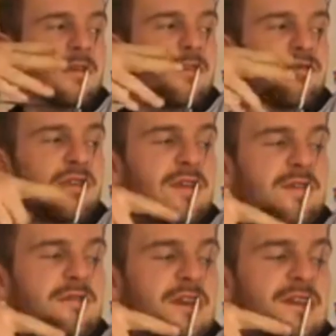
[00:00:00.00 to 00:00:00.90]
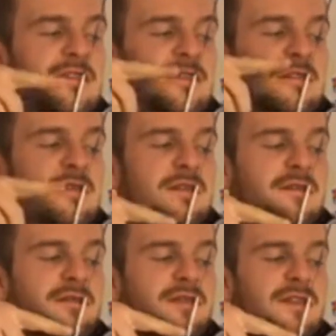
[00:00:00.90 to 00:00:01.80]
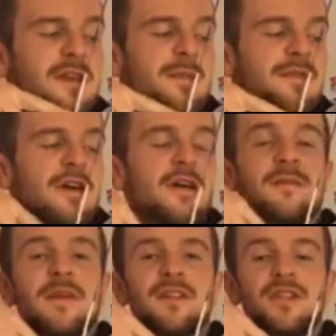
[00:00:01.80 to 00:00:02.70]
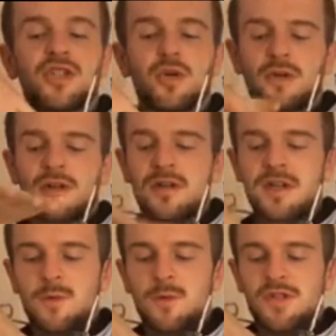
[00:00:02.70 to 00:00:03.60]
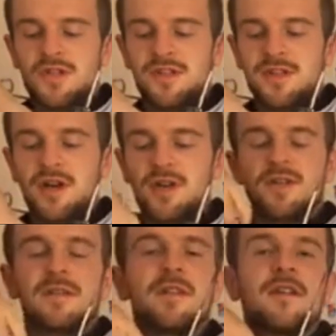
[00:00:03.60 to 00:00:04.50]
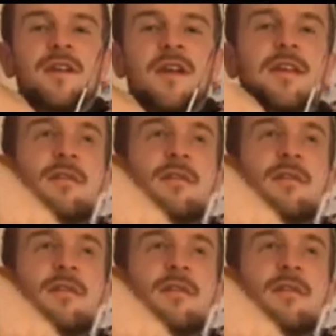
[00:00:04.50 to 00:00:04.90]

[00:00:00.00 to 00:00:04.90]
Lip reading: through into the wrist, through into the upper arm, into the shoulder, which is down and